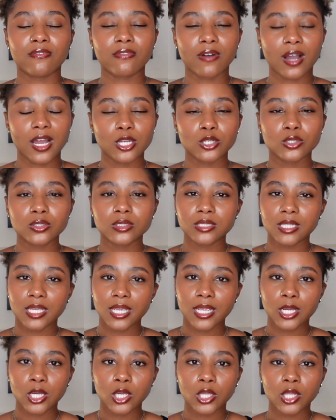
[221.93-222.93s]
filed
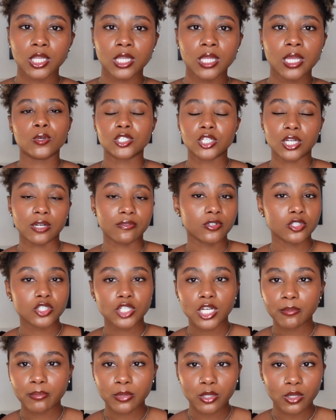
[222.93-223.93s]
nail, whichever
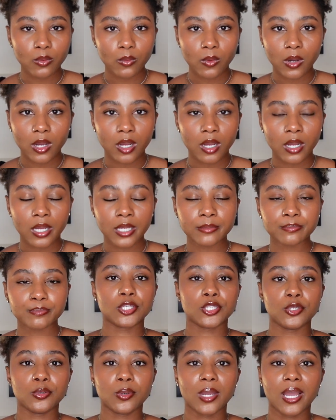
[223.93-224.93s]
shape you want.
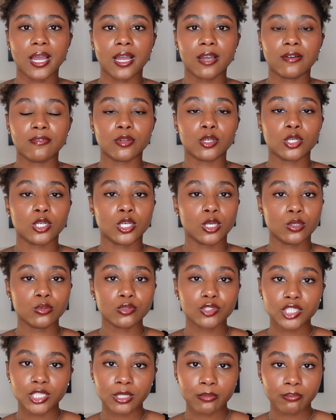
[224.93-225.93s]
You have no
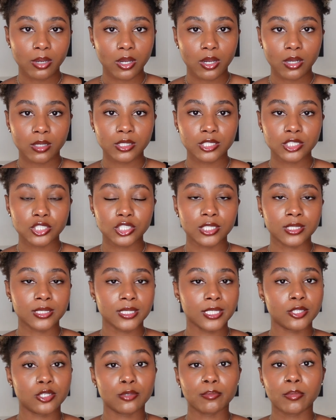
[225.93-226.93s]
chip polish. It's
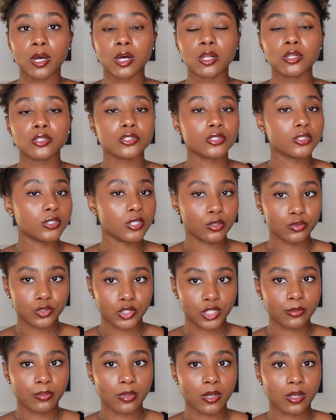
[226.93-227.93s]
either polished or no
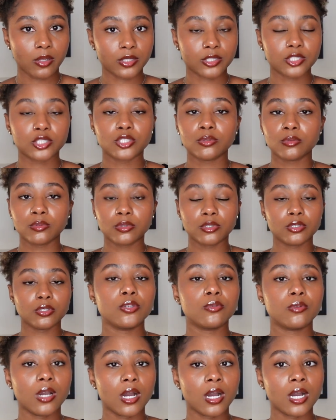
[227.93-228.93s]
chip polish.
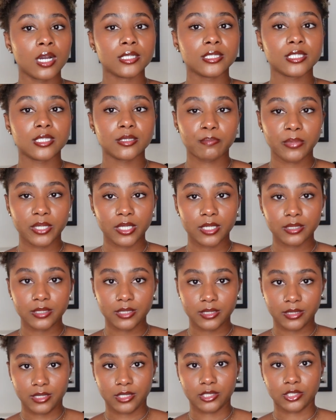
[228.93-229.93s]
You got to pick a
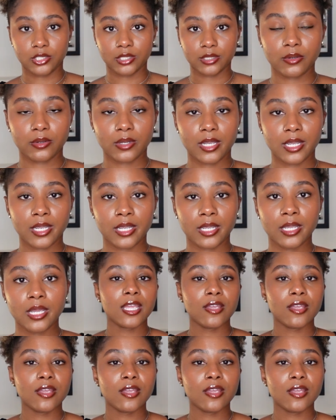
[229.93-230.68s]
decision, okay?